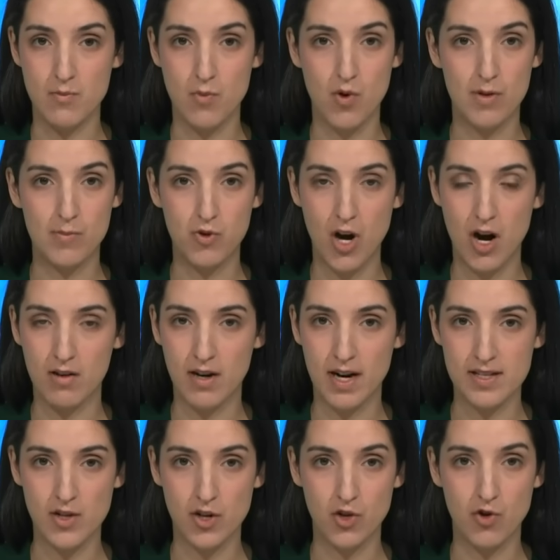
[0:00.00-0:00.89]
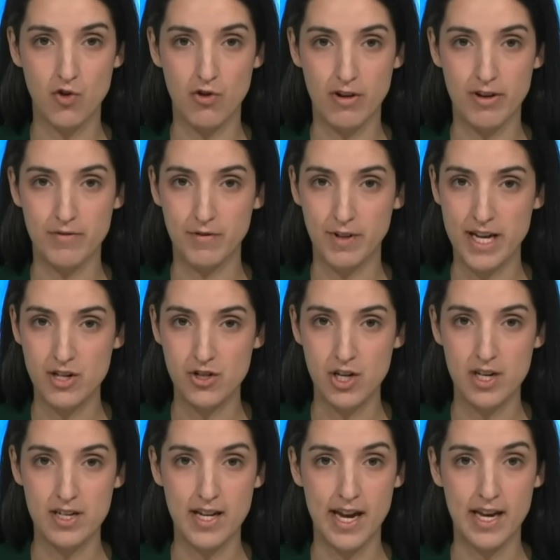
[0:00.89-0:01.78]
more progress on core
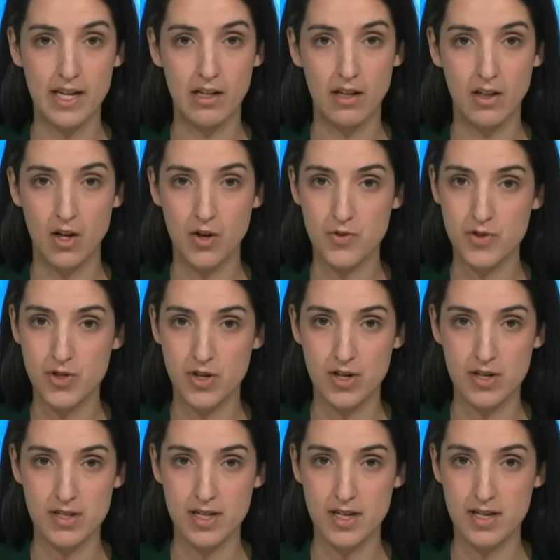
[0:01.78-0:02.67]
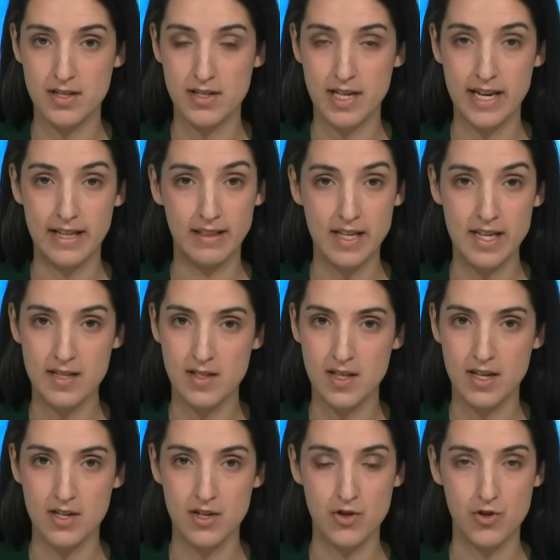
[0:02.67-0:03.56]
inflation, getting closer to, to at
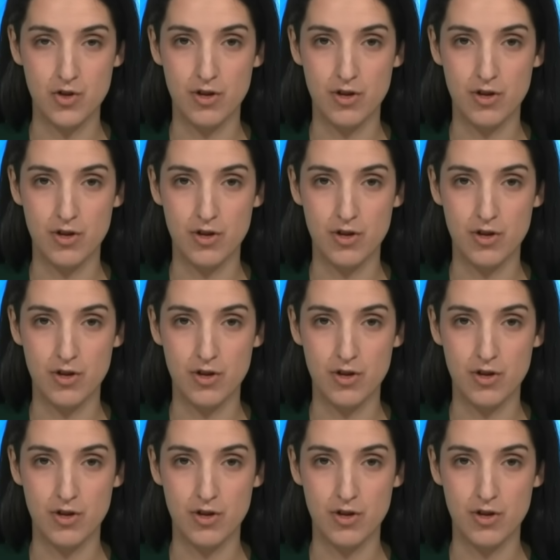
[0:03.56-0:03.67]
least the you know,